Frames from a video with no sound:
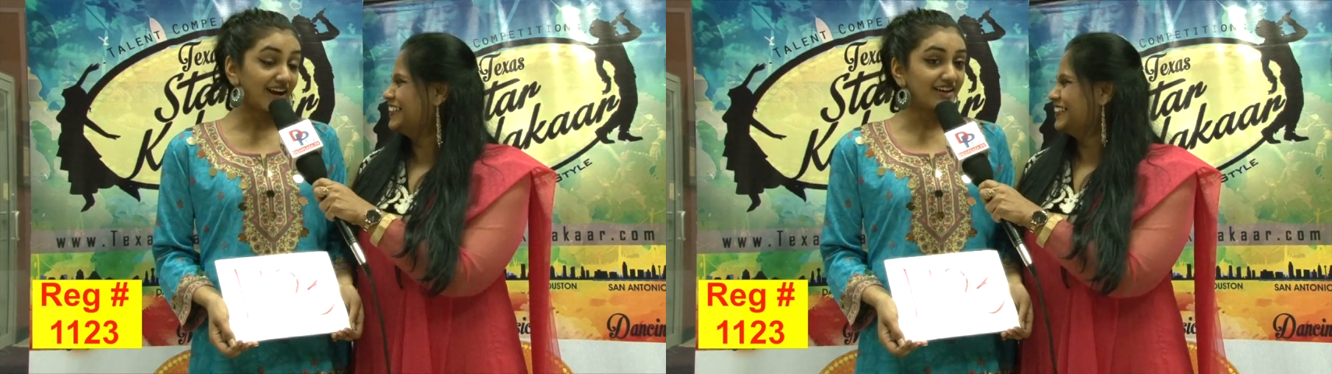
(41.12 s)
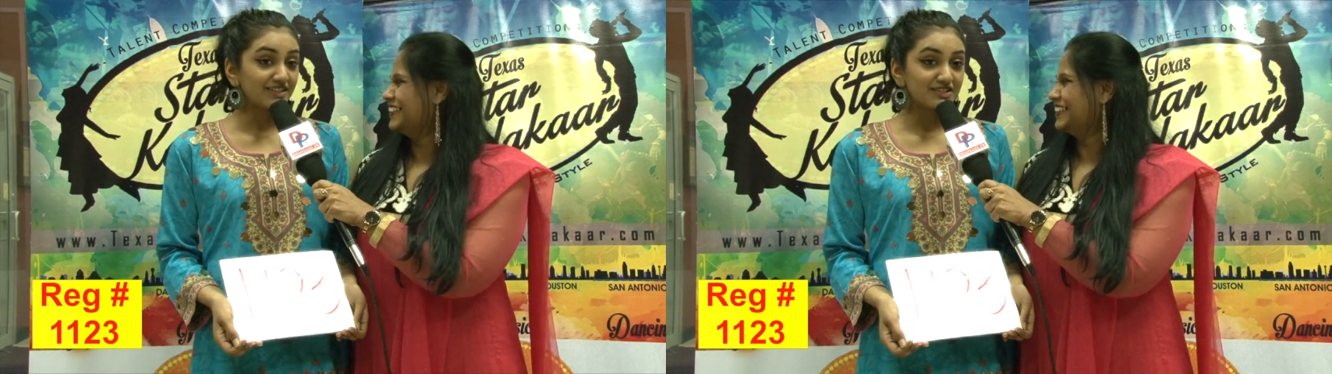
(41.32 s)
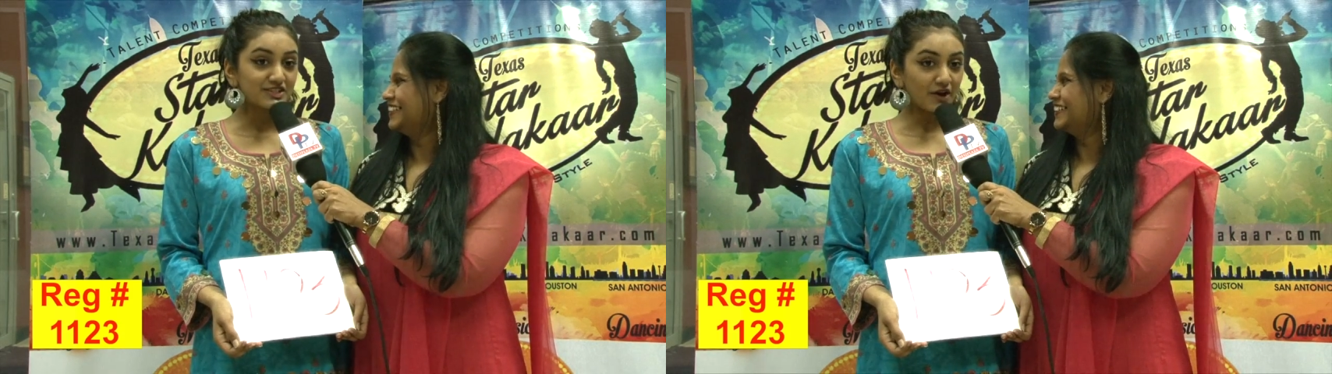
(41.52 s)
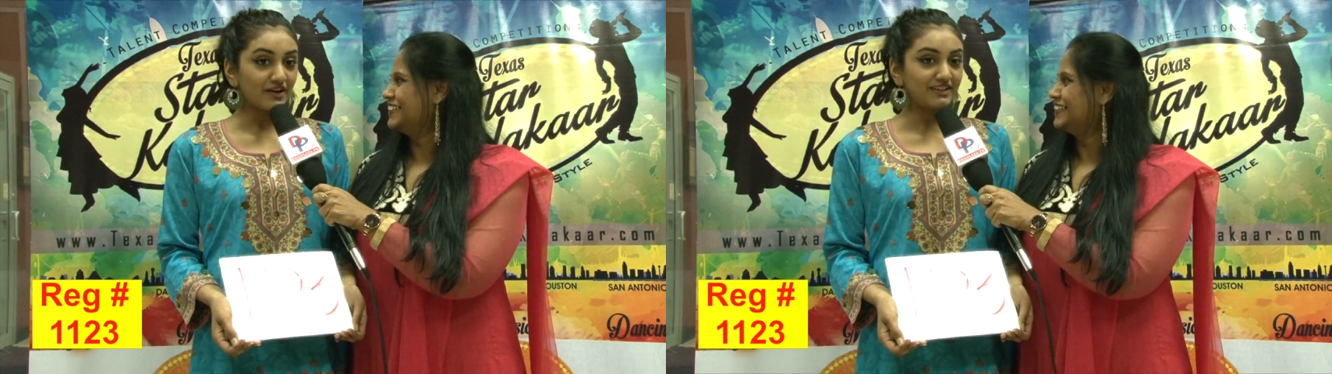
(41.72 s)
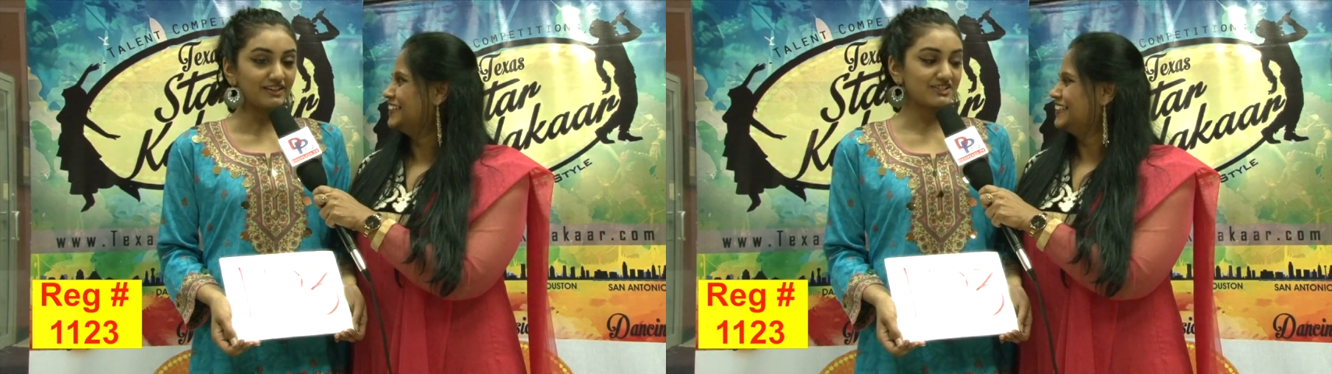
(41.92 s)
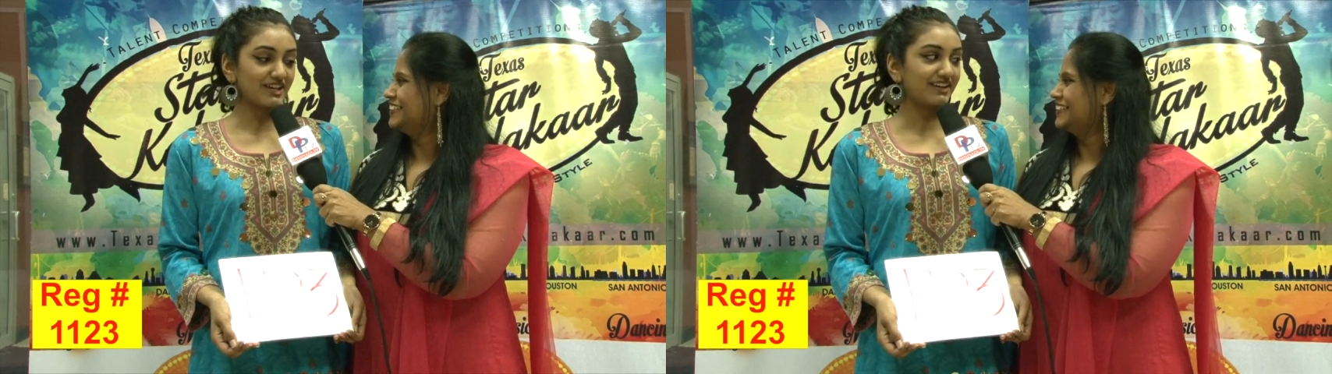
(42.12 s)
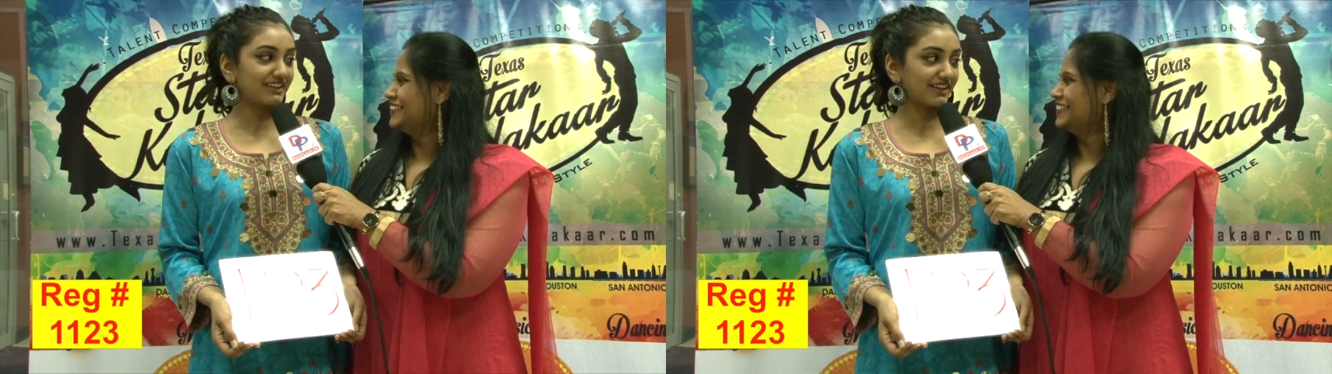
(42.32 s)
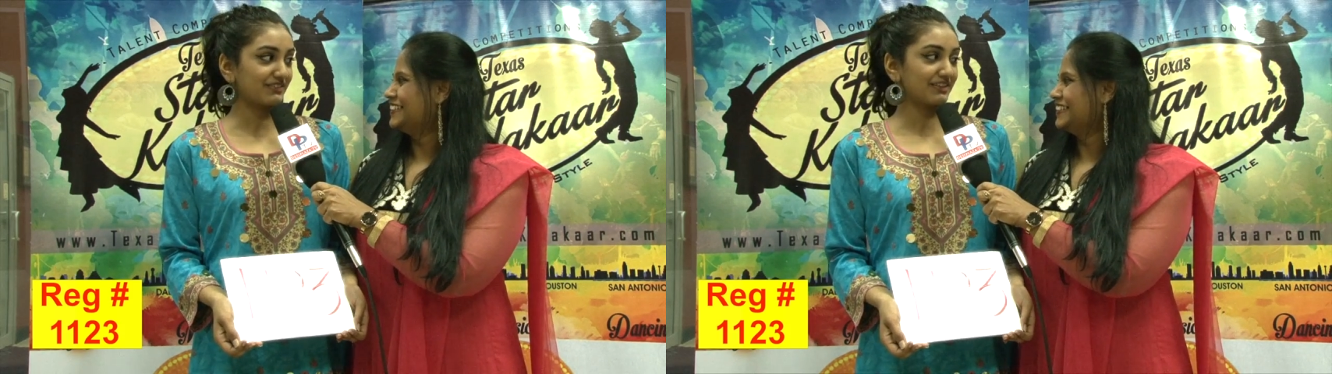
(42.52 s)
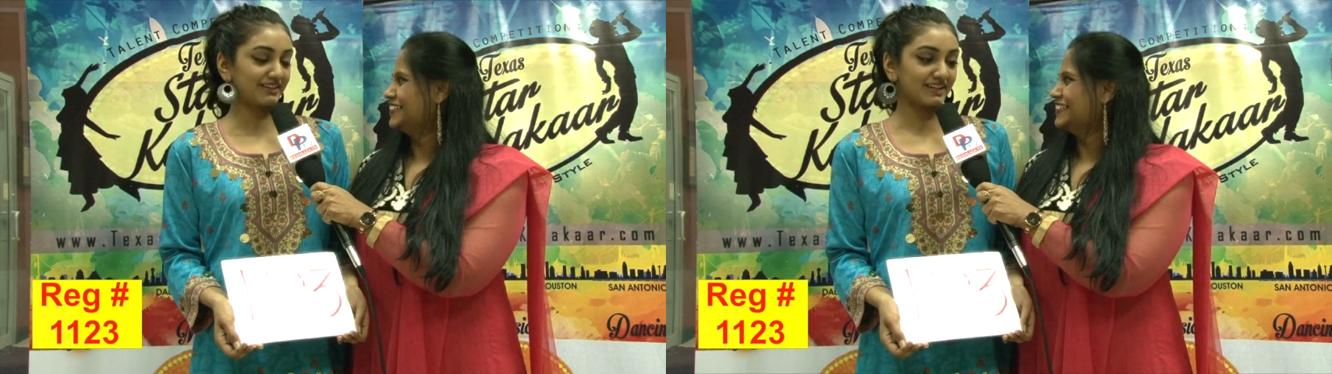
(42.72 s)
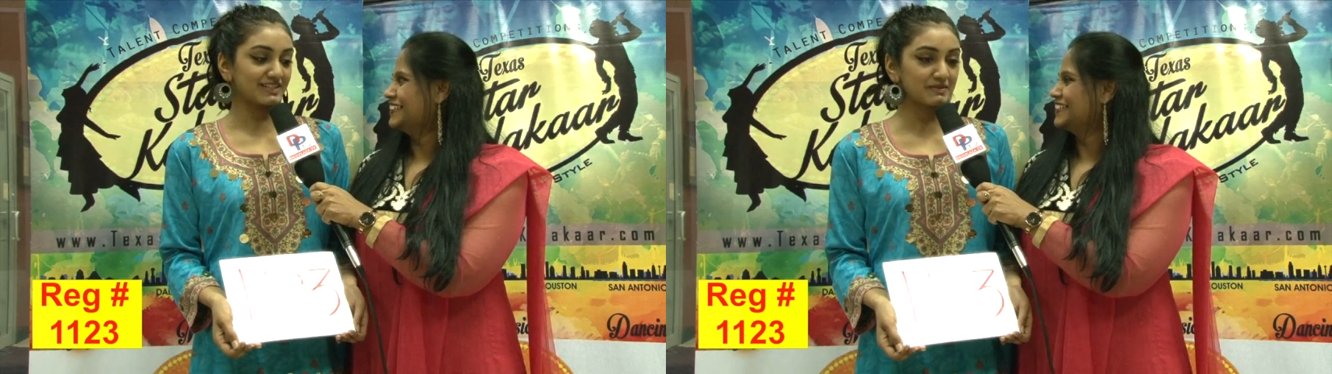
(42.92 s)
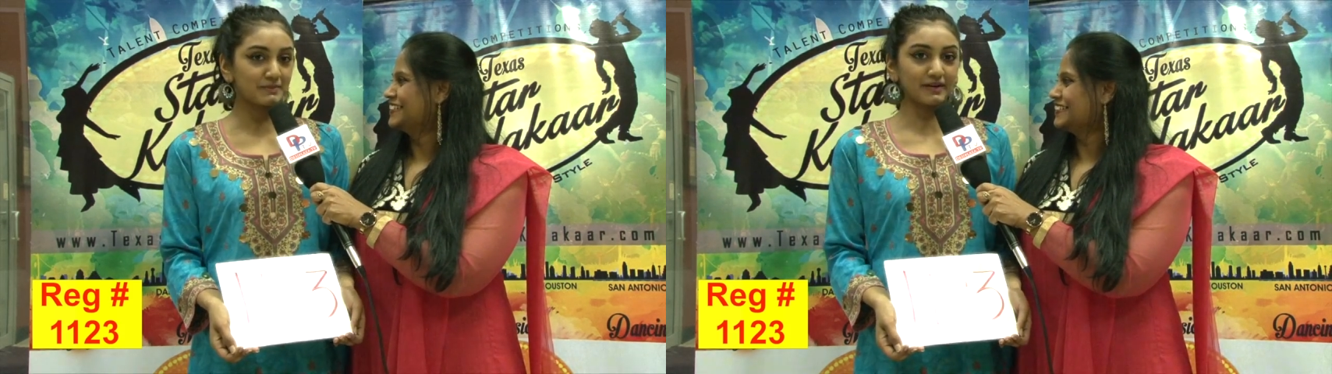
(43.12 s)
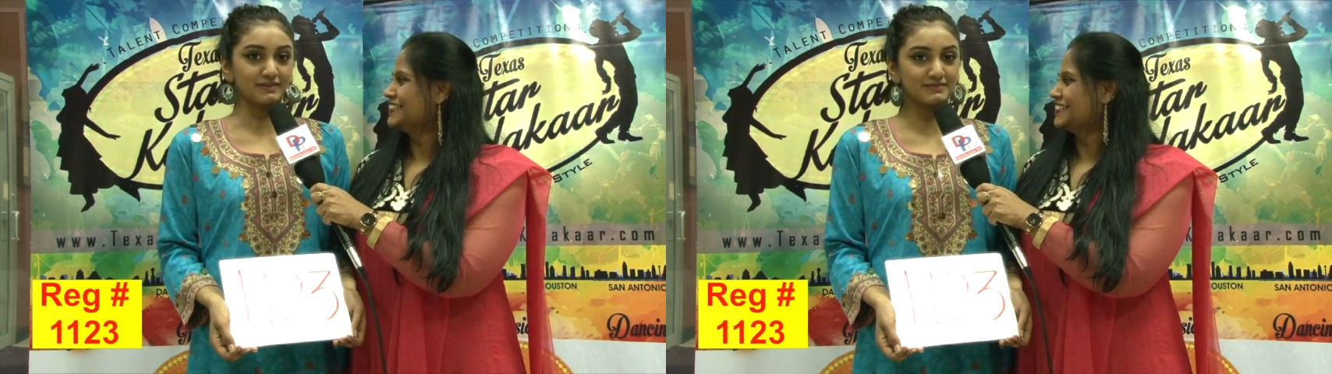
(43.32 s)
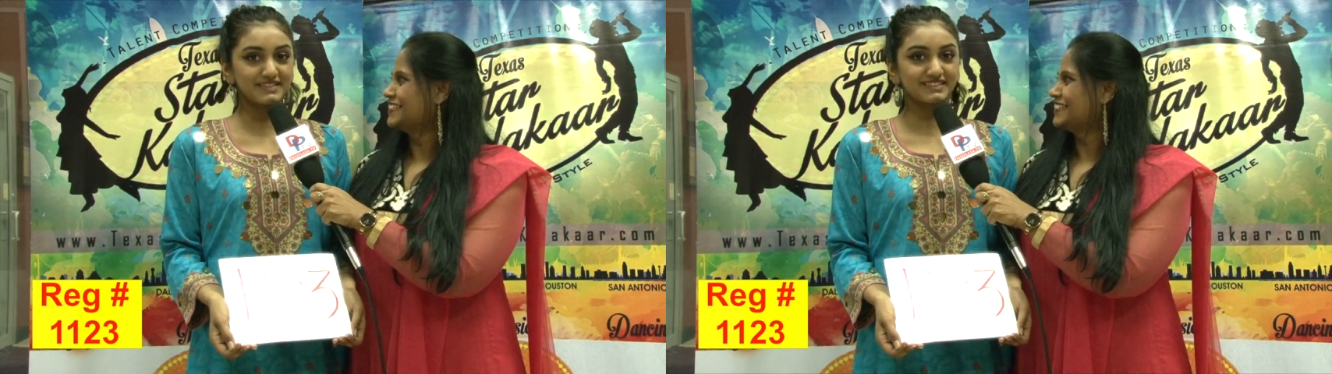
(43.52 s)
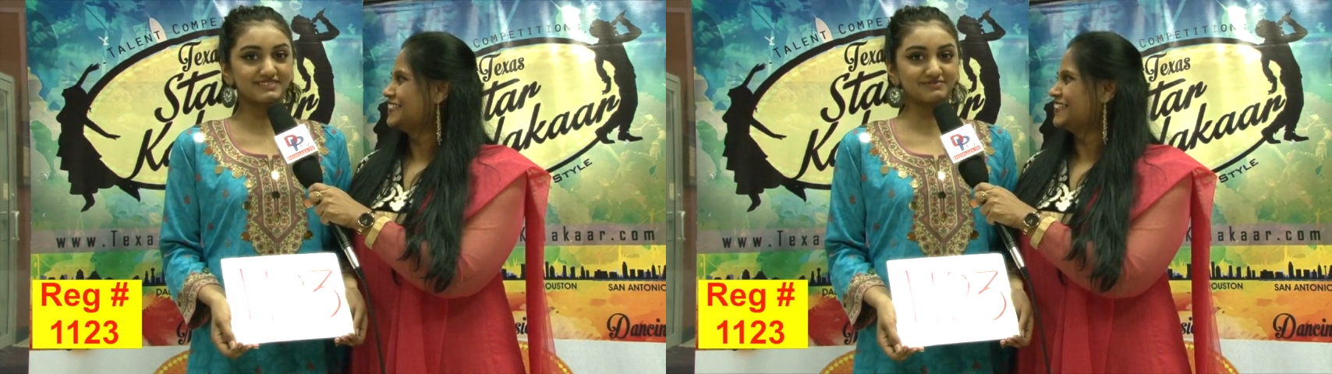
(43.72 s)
Speaker 1: Yeah, it's so energetic. It really gets me pumped.